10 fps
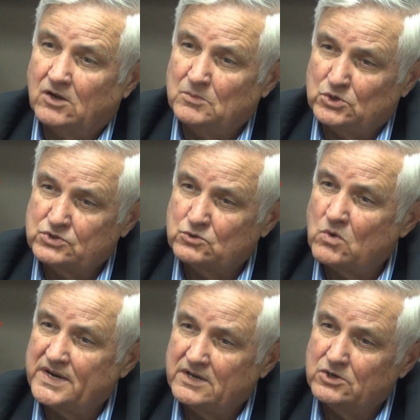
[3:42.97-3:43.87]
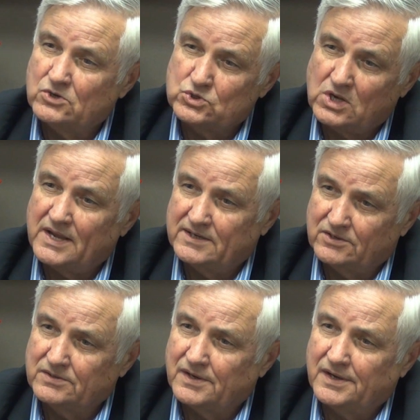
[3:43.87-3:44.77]
Almost 20 years
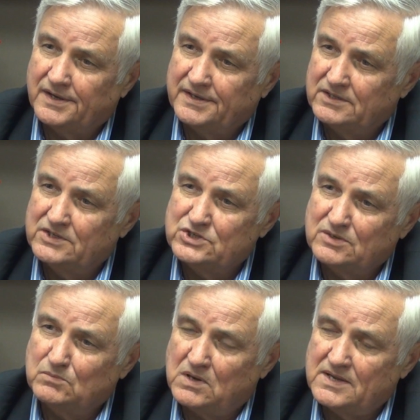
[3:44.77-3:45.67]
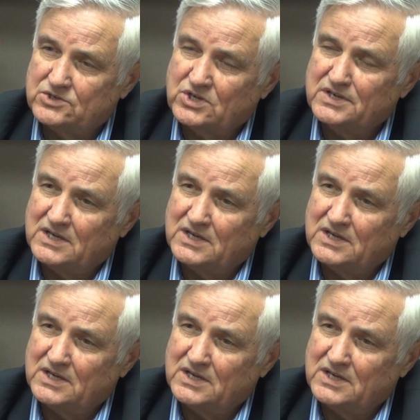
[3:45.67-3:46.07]
later, it is in place.